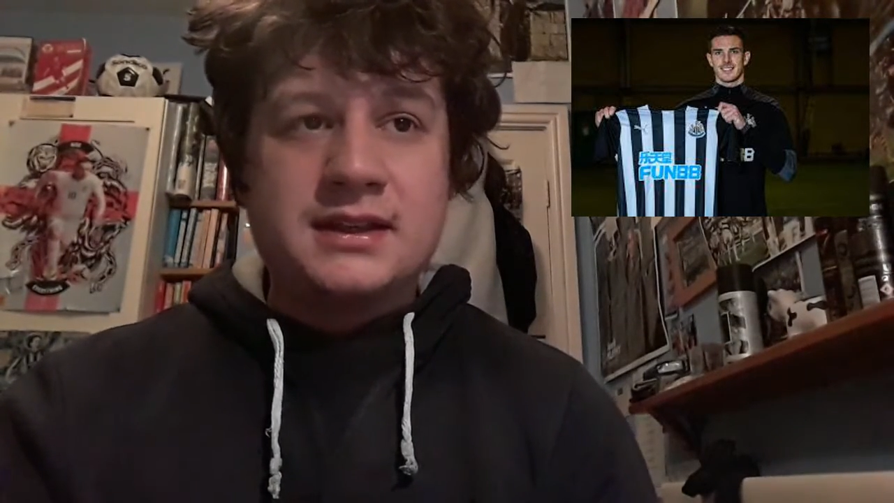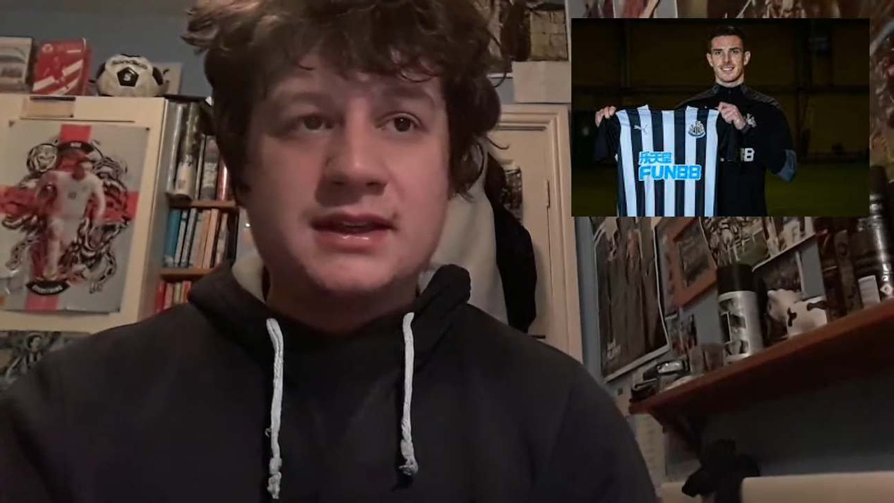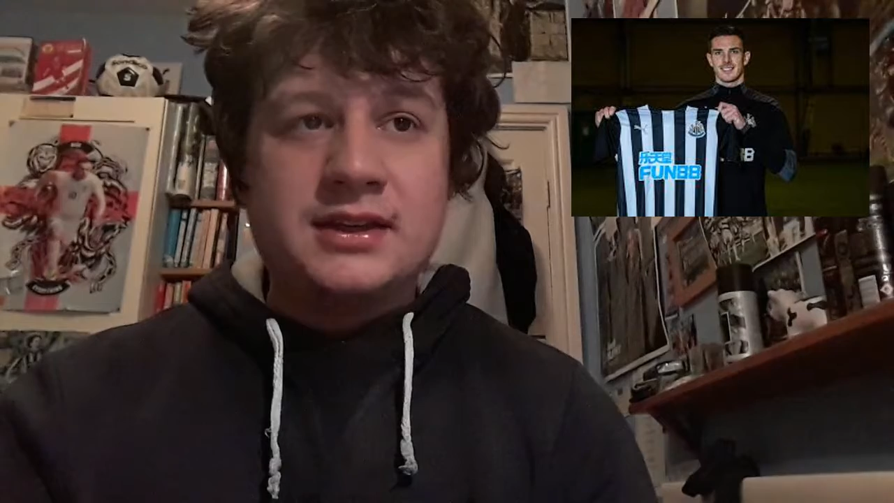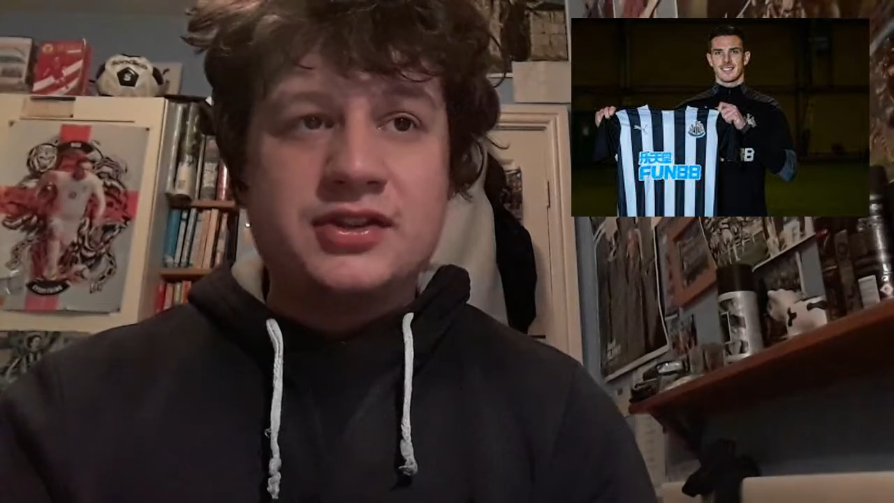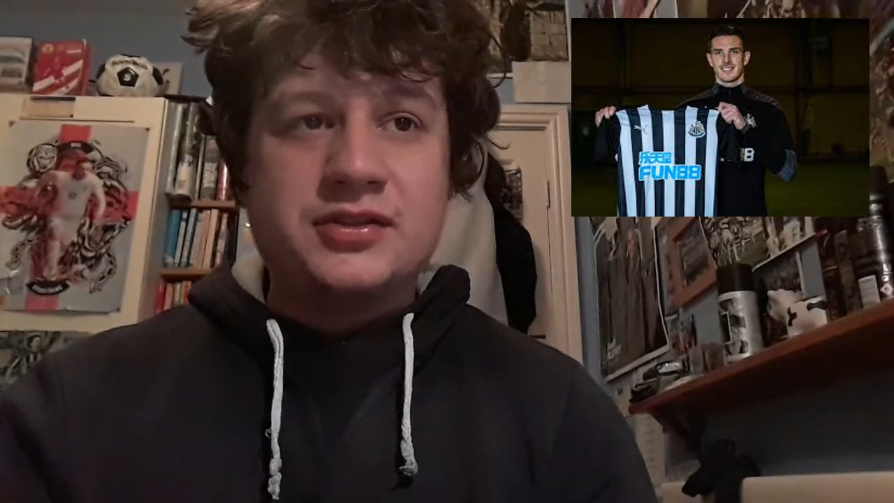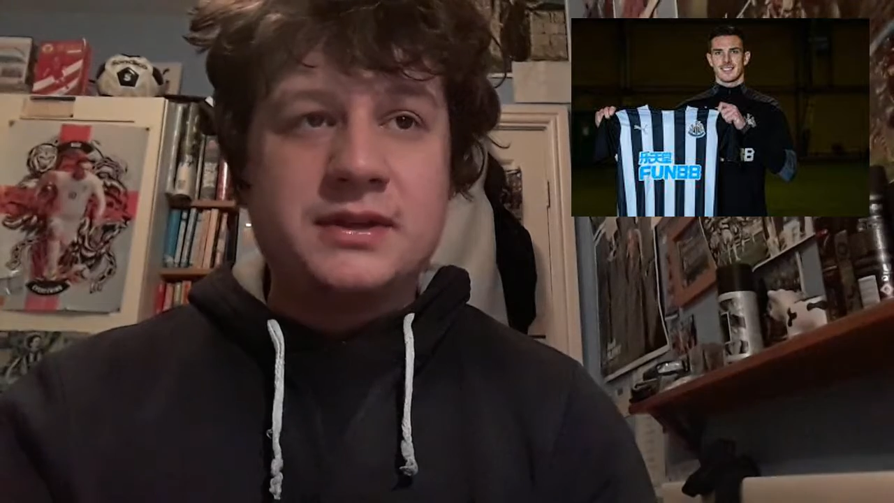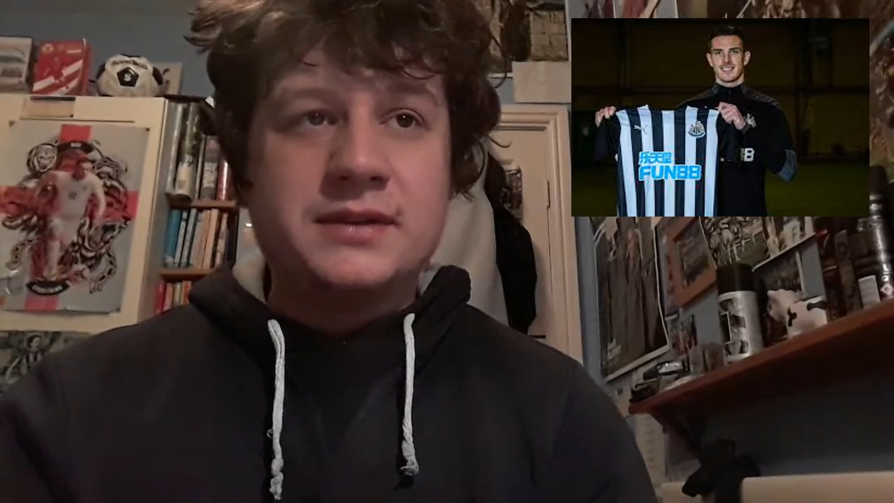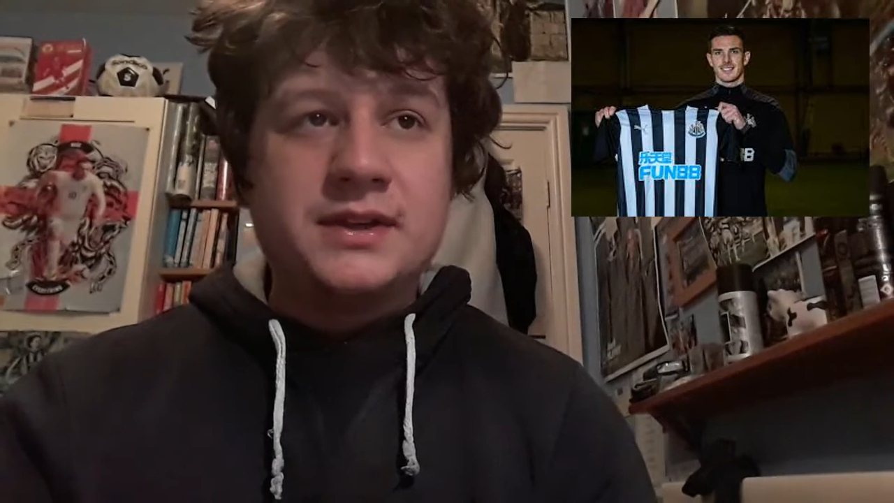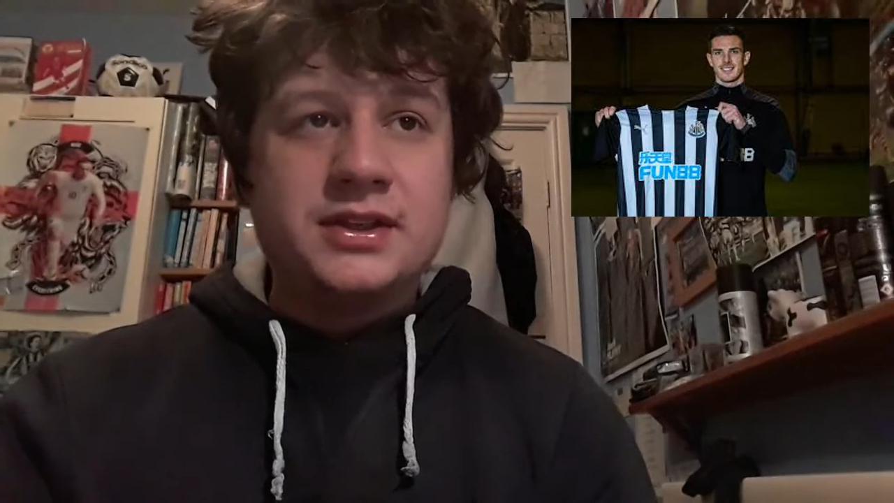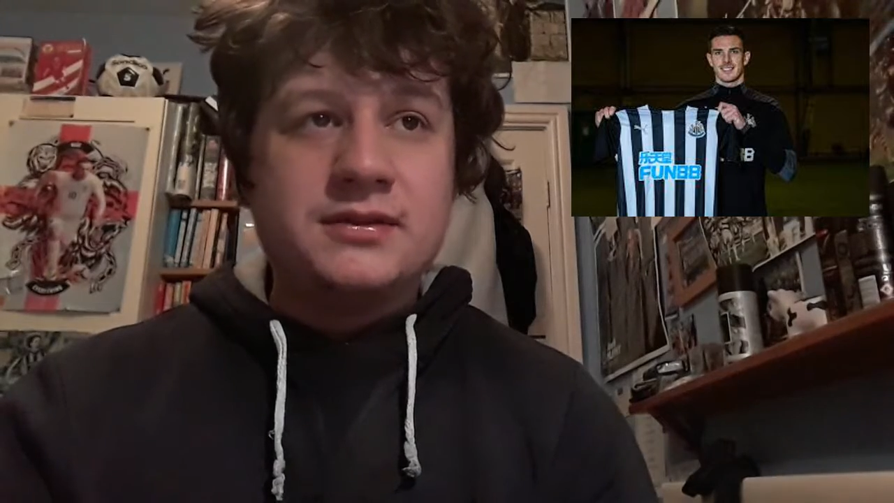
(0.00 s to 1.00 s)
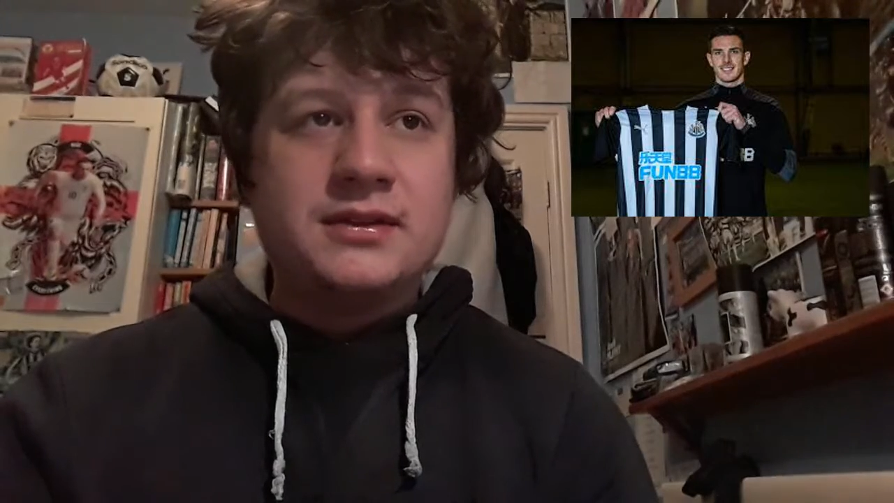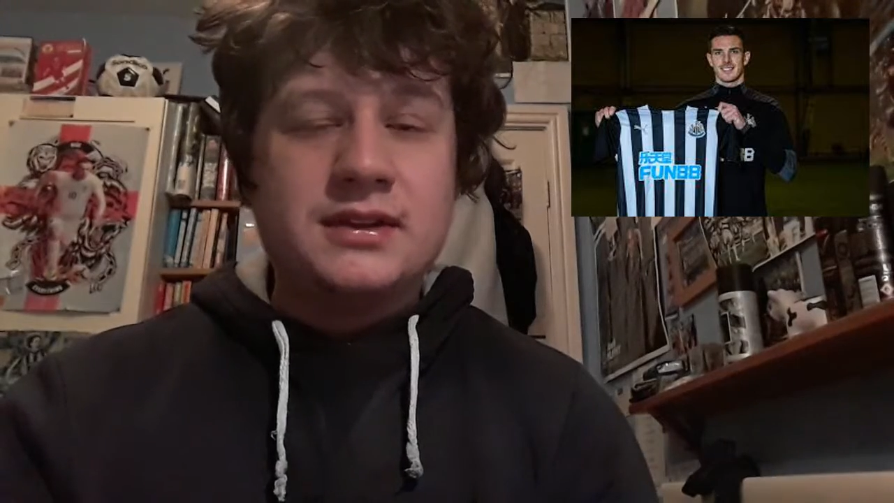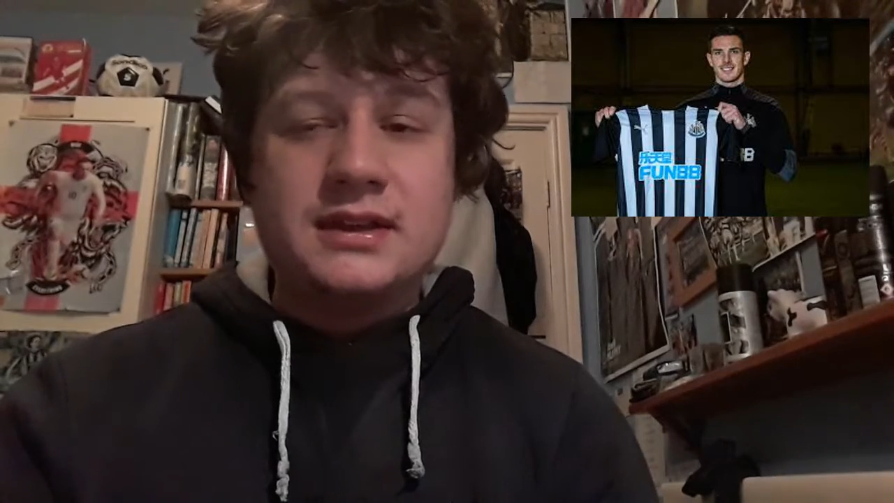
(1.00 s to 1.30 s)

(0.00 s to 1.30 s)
think, do we give him a new